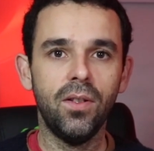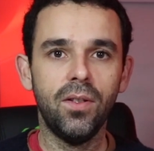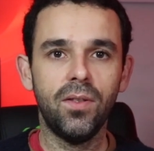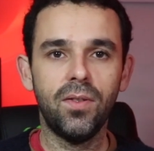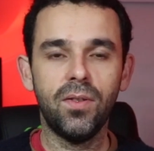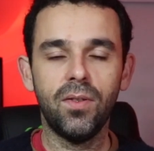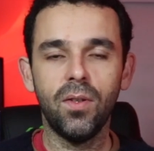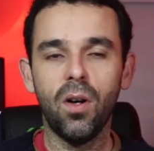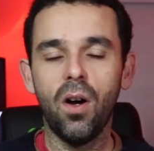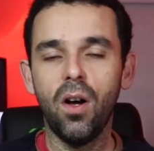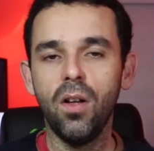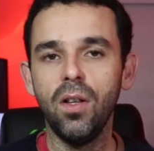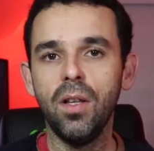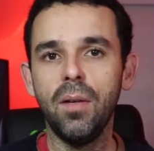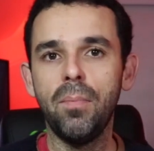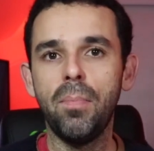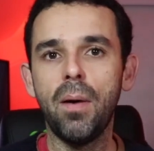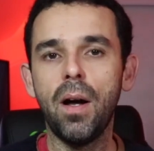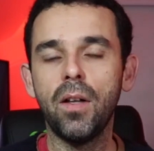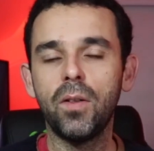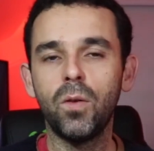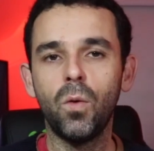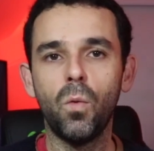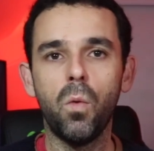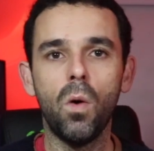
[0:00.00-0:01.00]
It's all
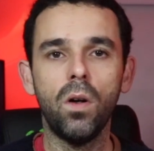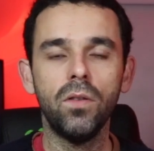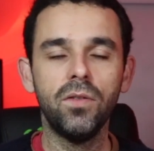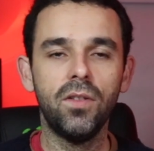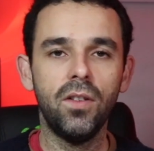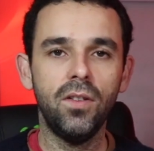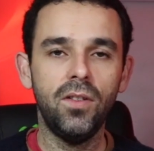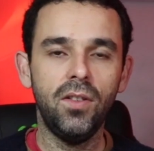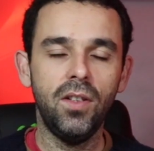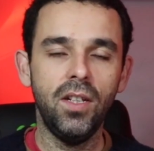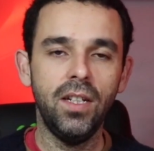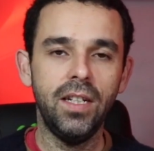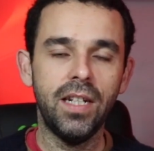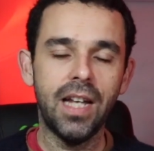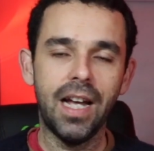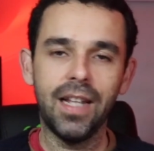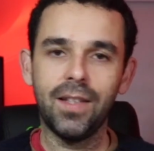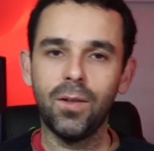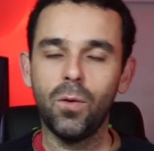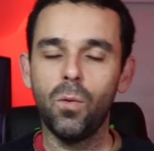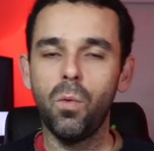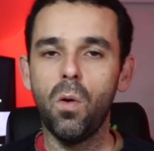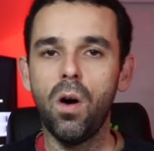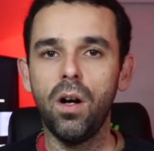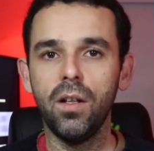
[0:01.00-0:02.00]
about quantity,
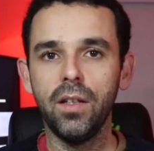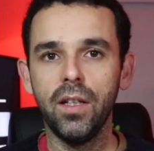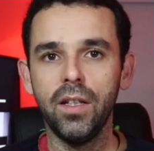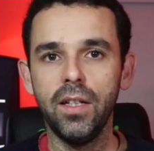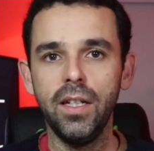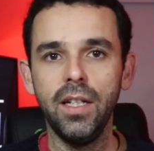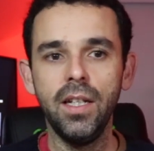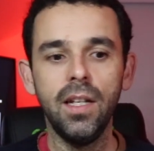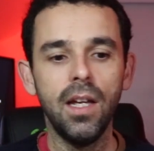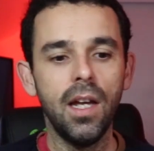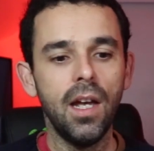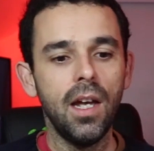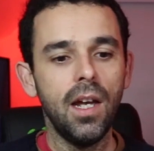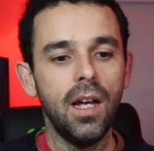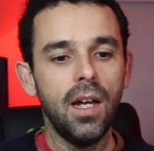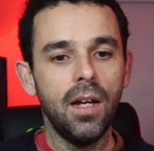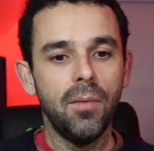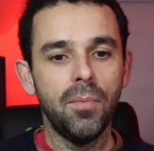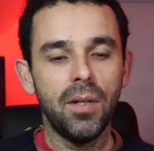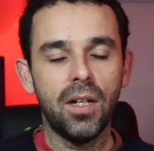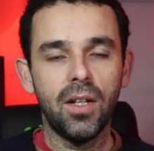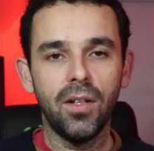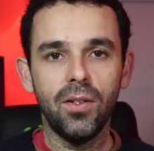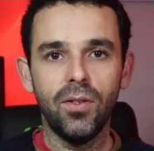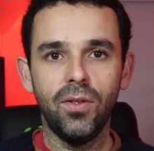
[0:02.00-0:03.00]
not quality,
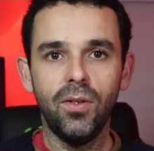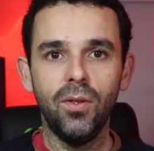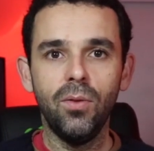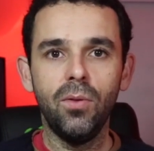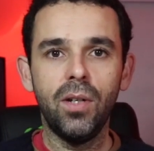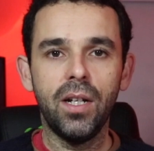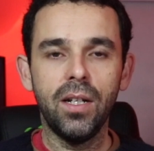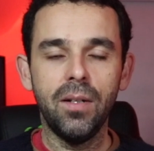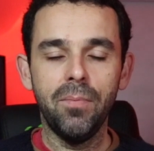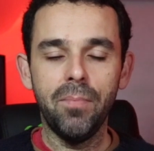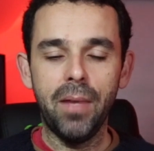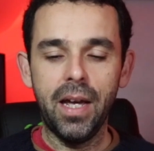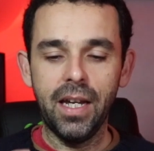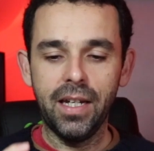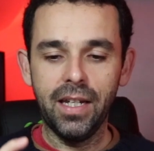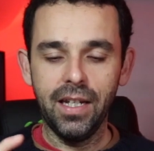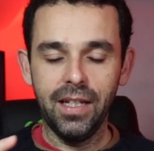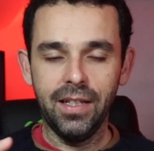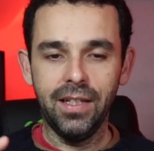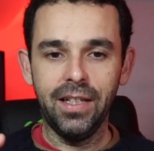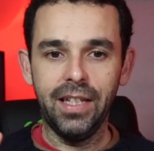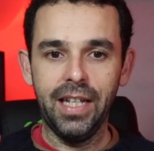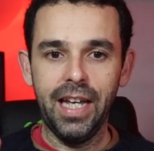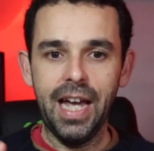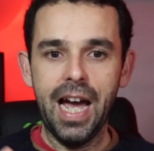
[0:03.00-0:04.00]
because you can make
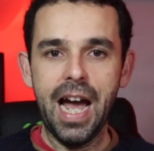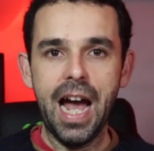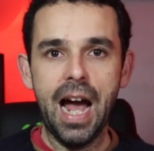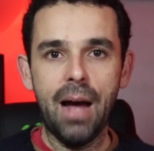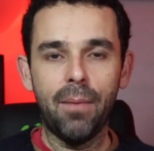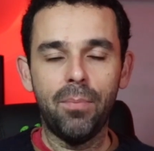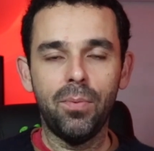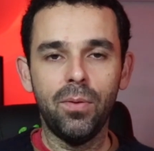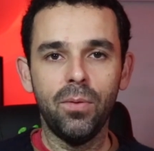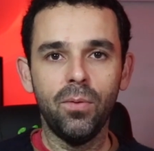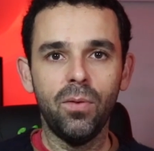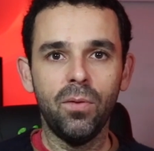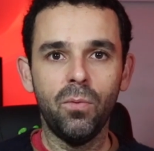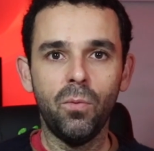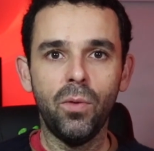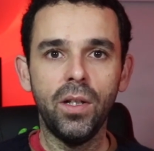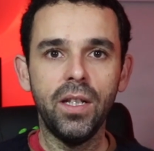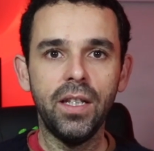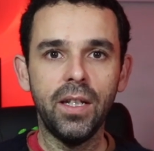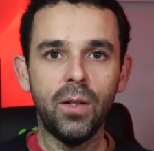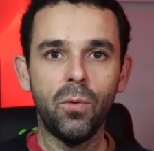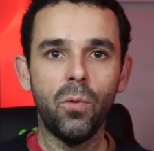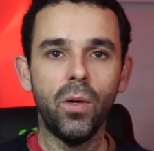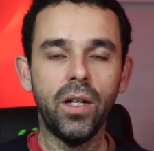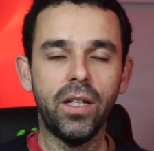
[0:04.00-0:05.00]
in the app
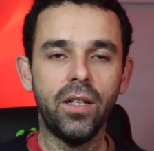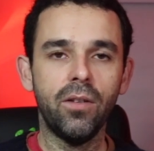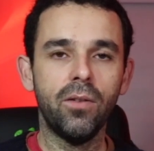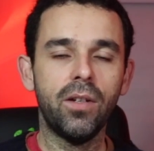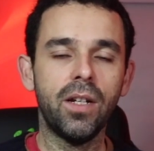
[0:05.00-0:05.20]
really quick.